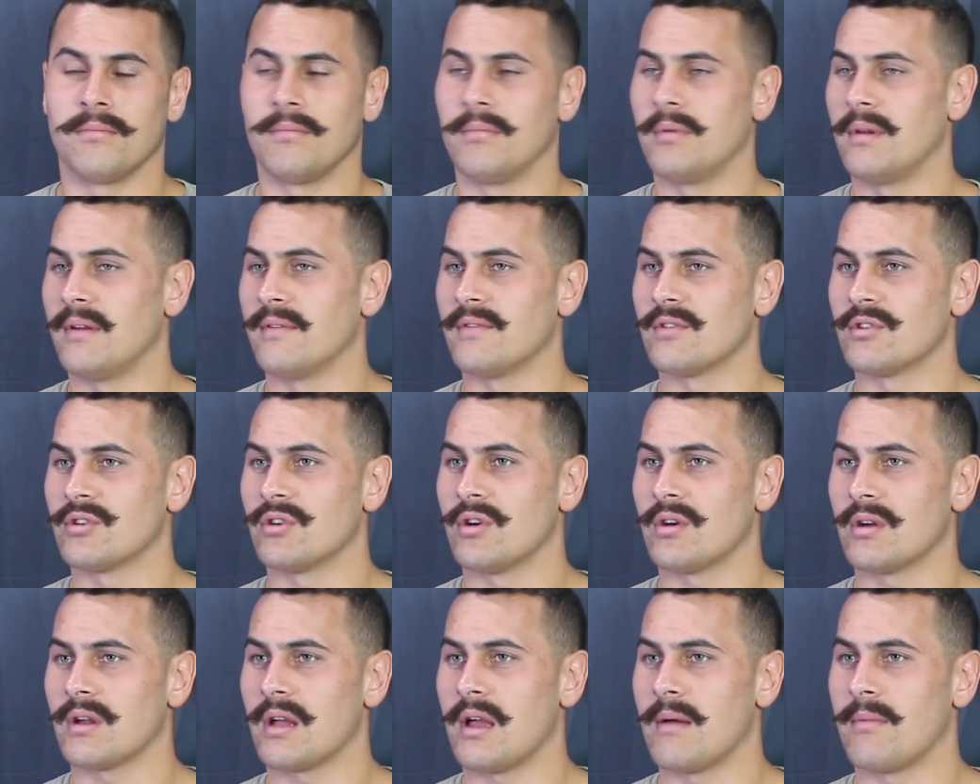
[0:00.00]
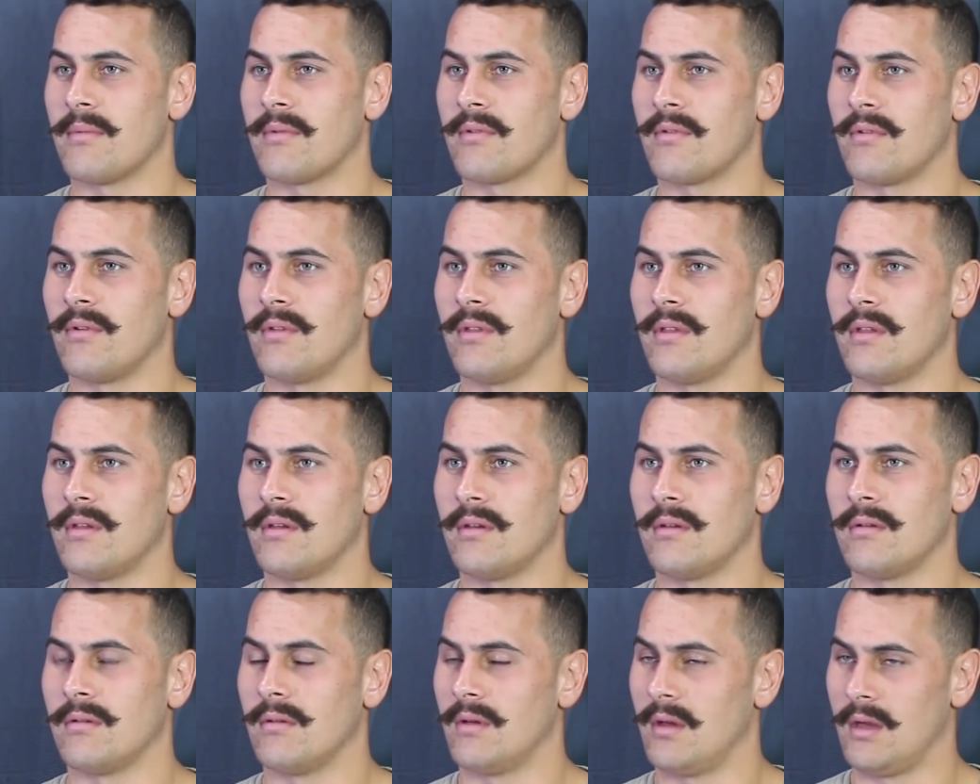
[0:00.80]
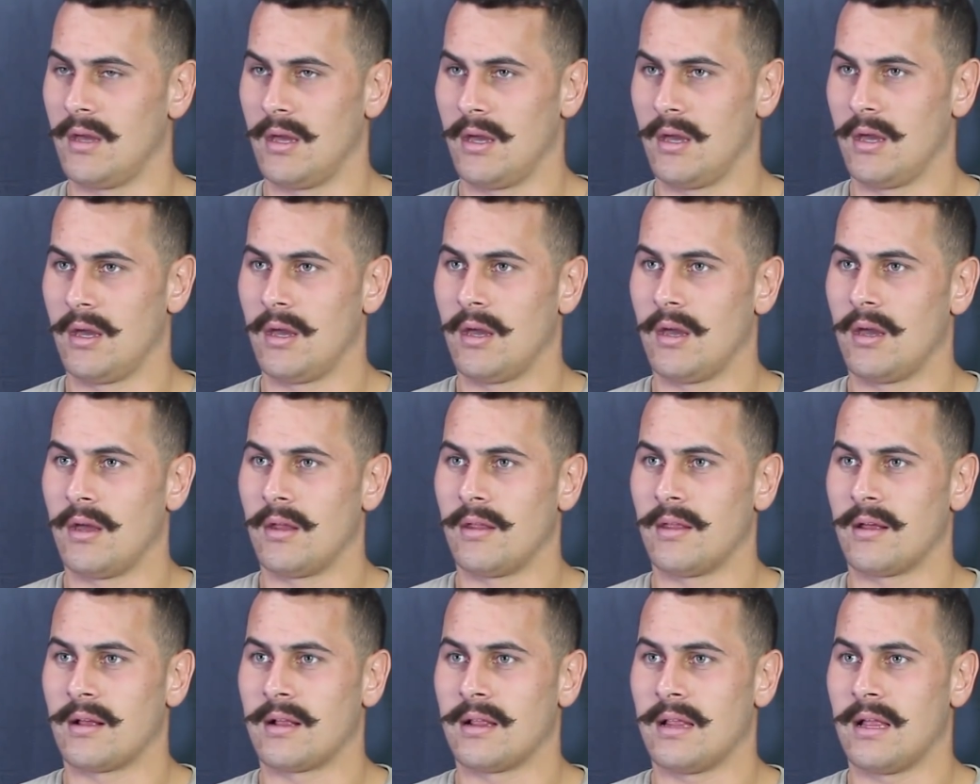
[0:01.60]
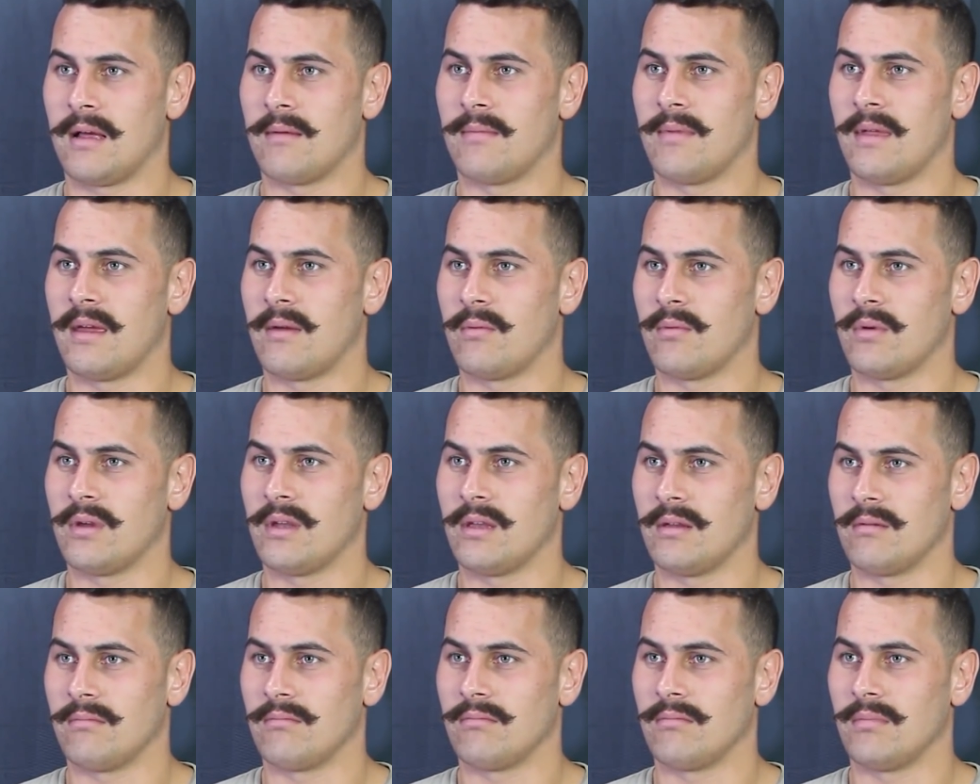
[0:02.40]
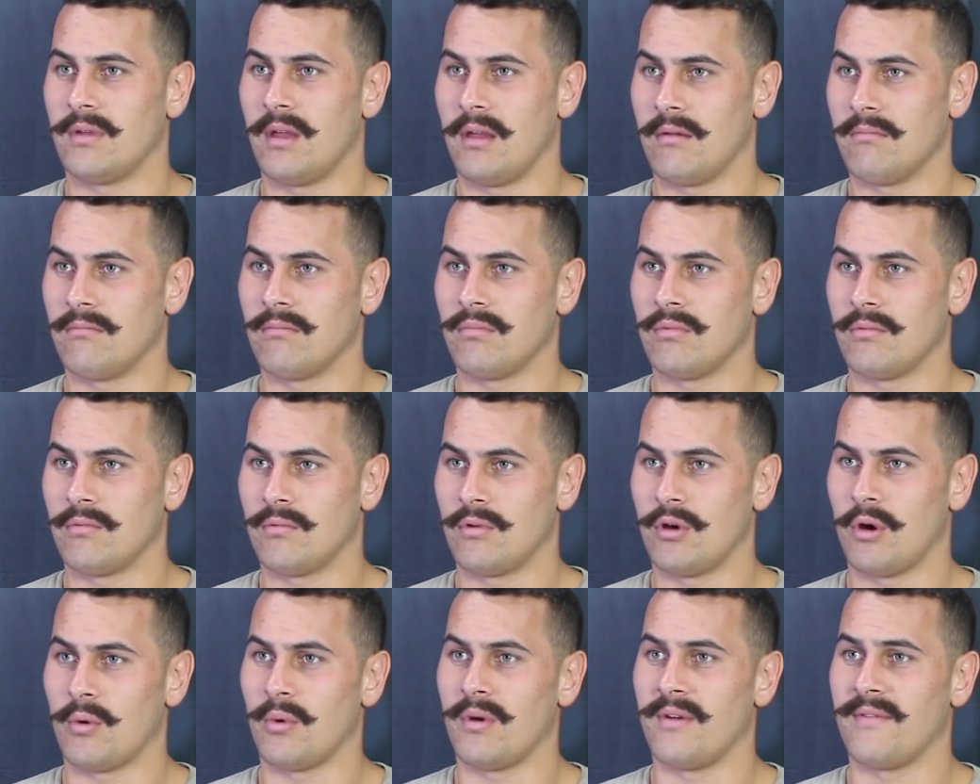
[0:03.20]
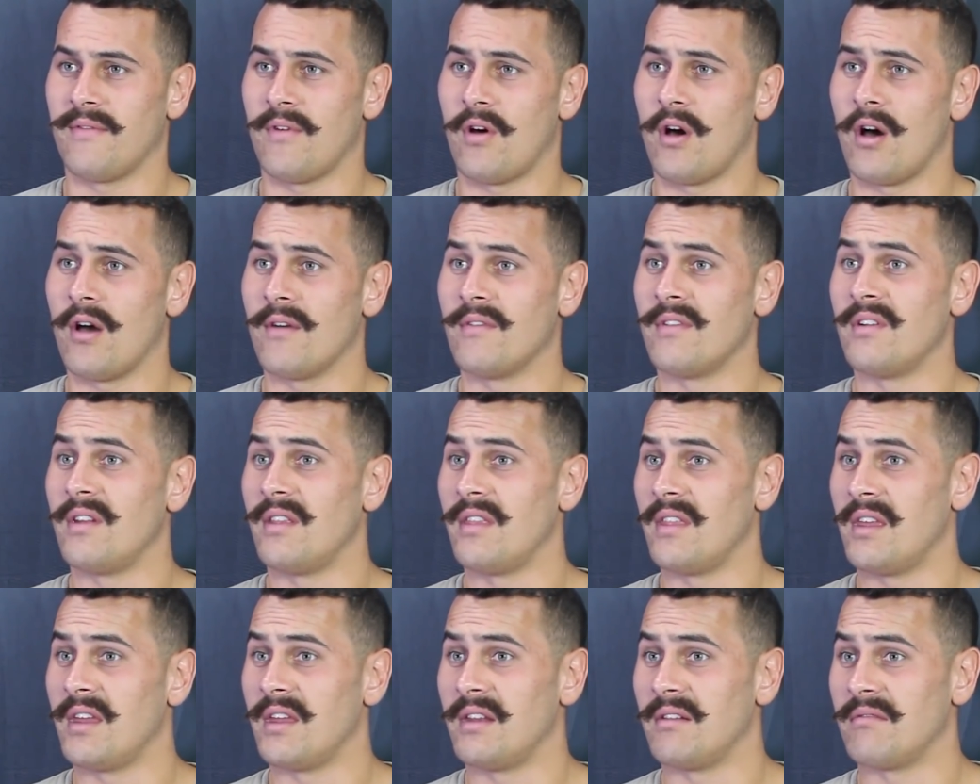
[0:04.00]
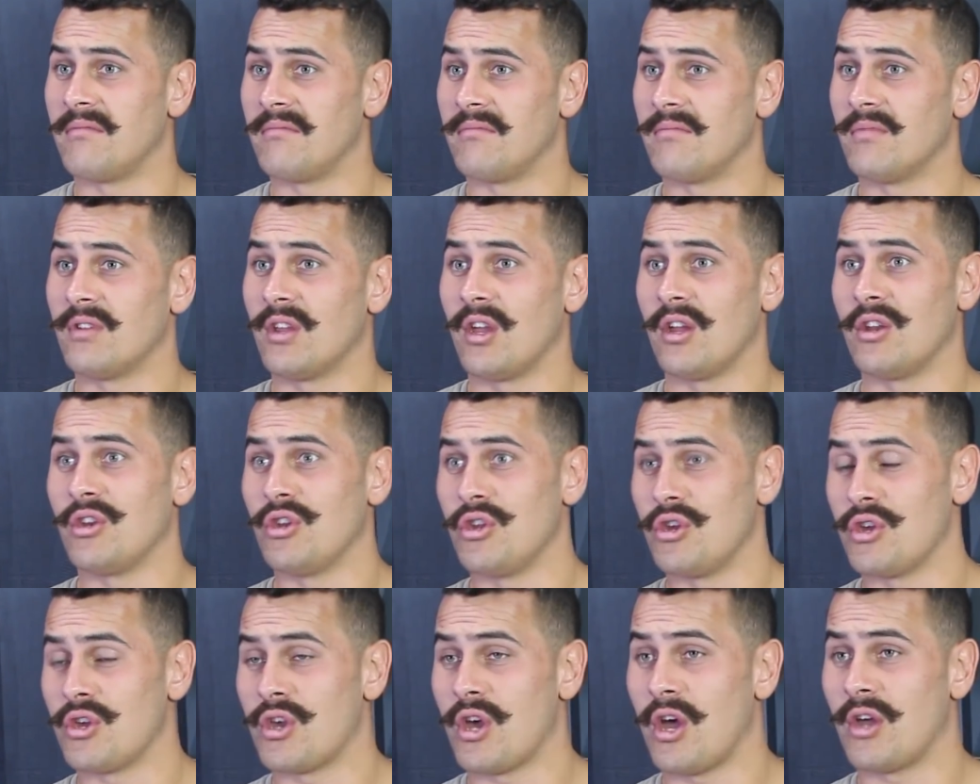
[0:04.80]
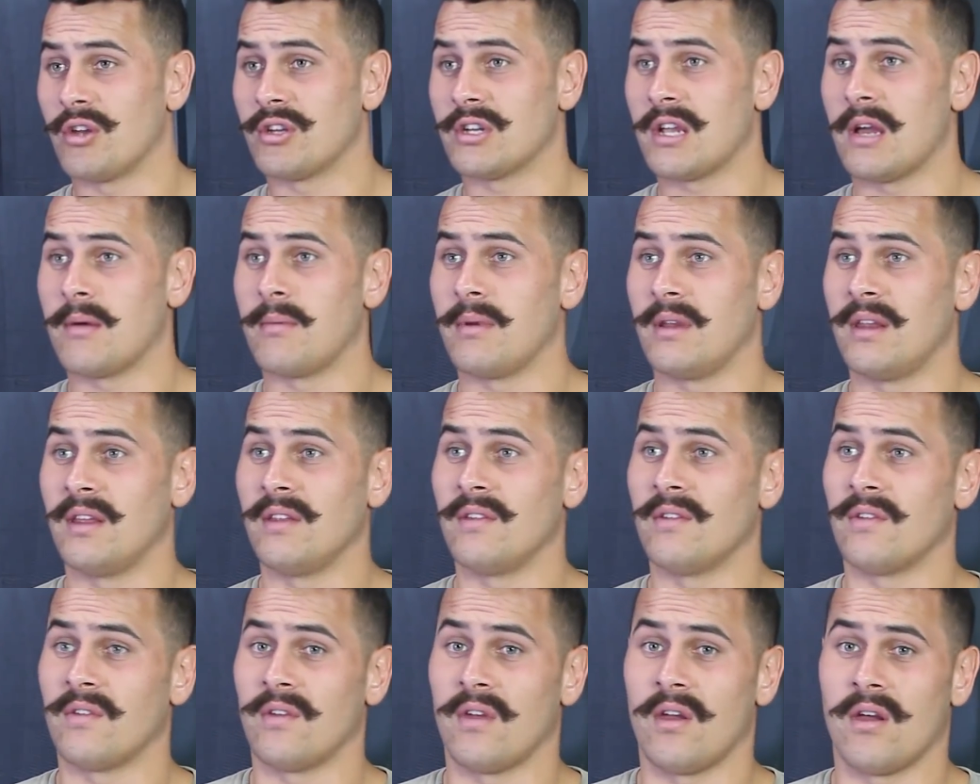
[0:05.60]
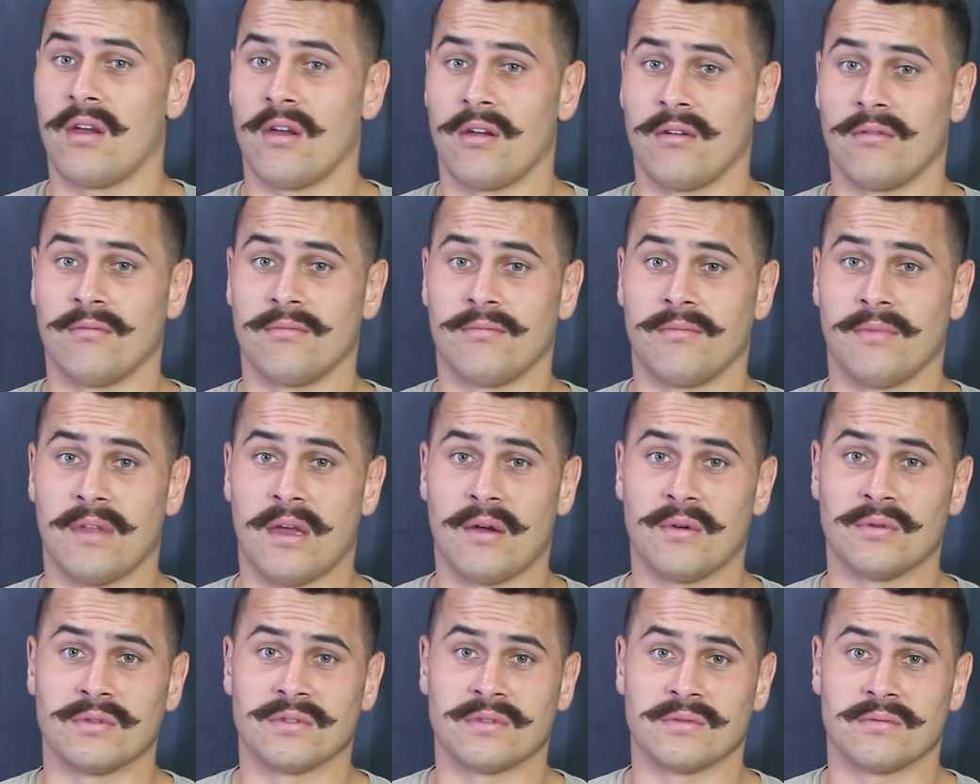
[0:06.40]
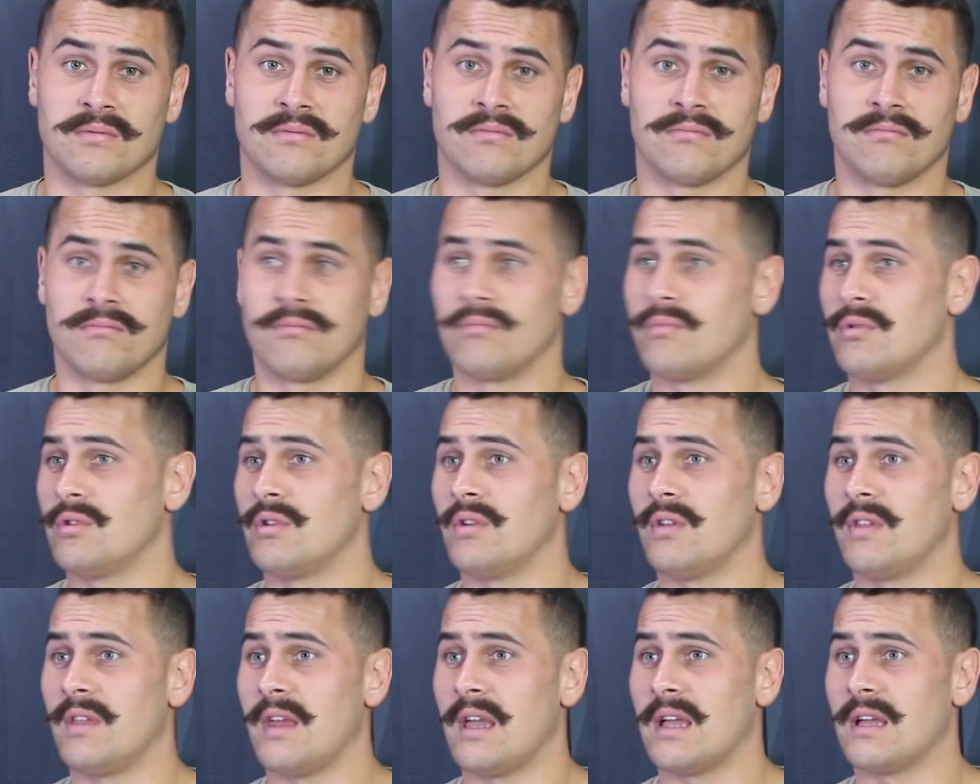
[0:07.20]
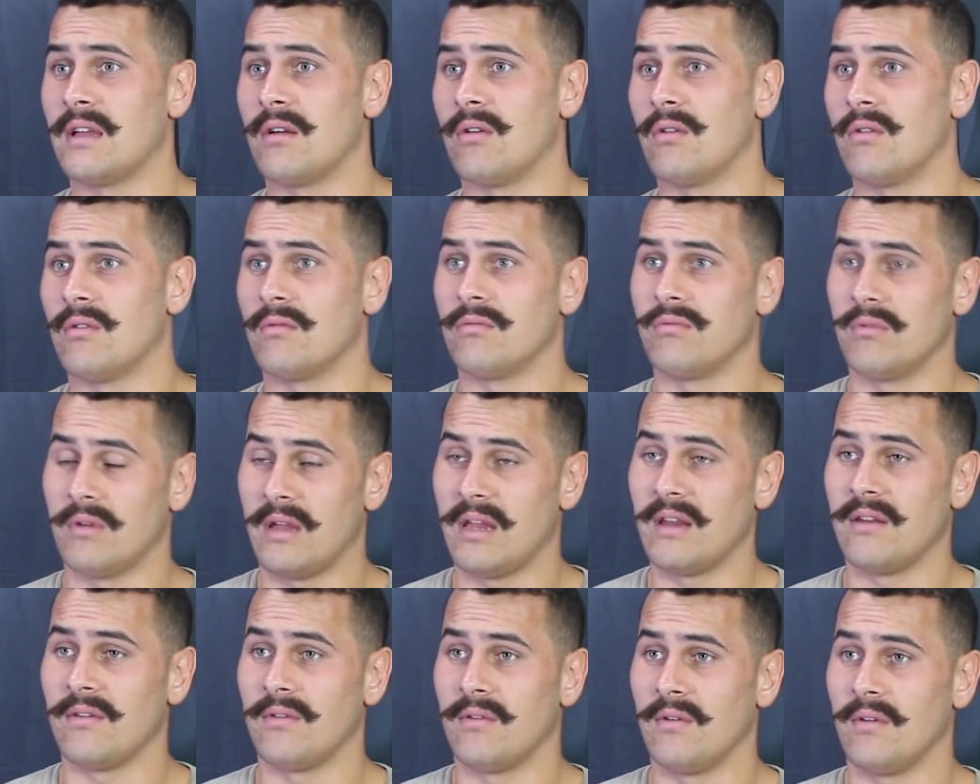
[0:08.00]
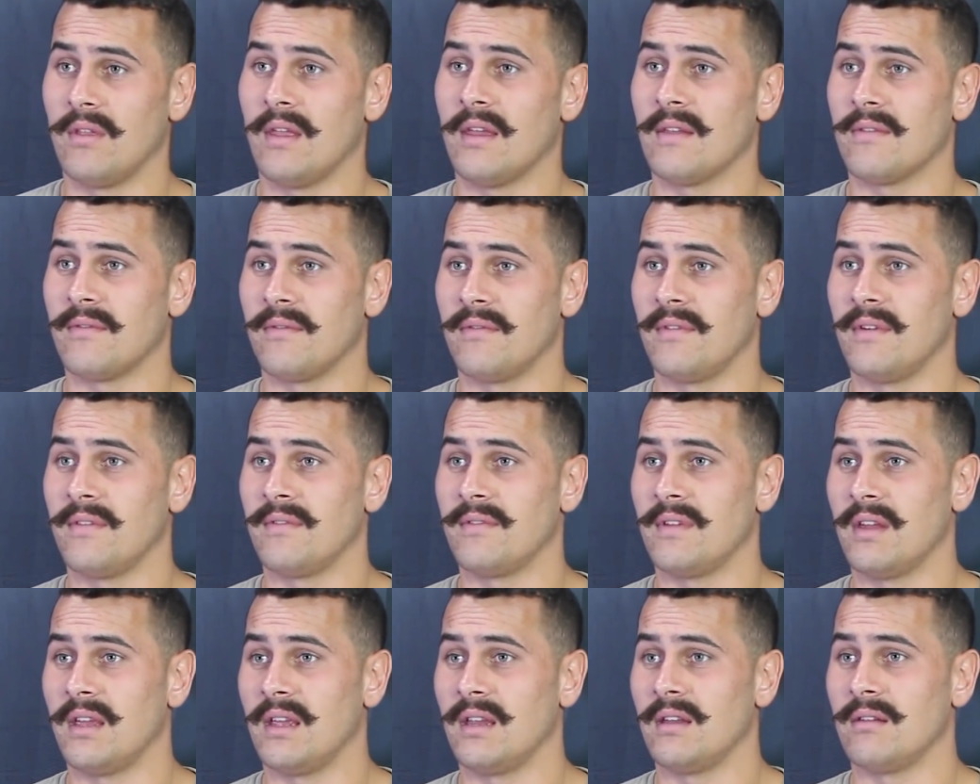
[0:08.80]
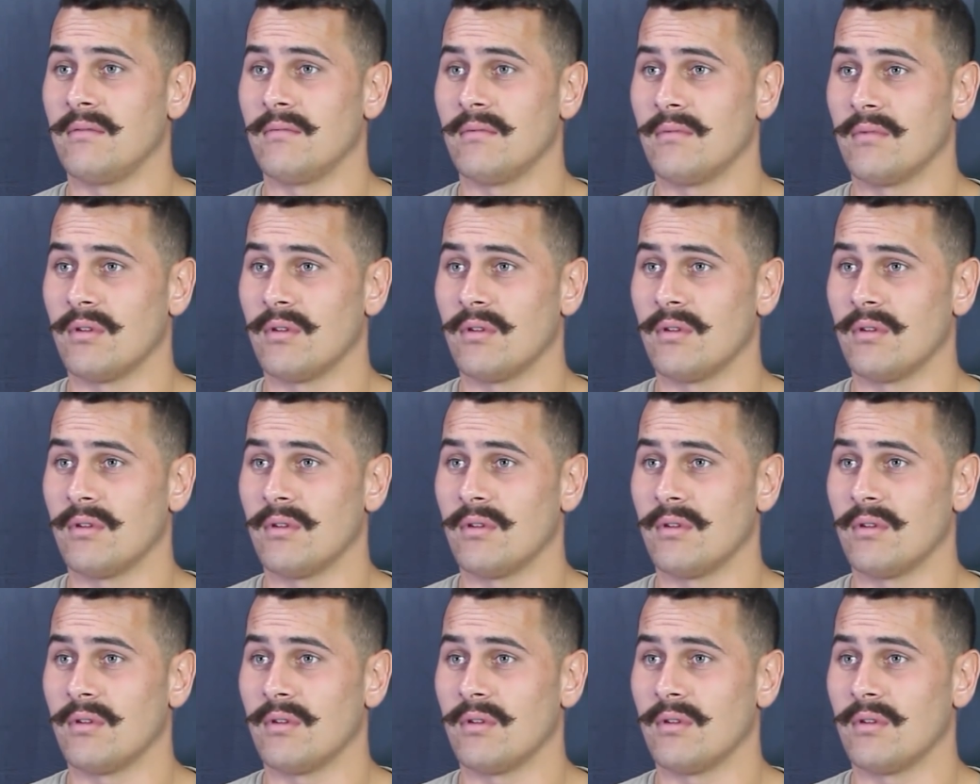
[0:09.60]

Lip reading: bit of a shock come through the club that we got rid of Ivan, and then new coach coming in. So that was end of 2015.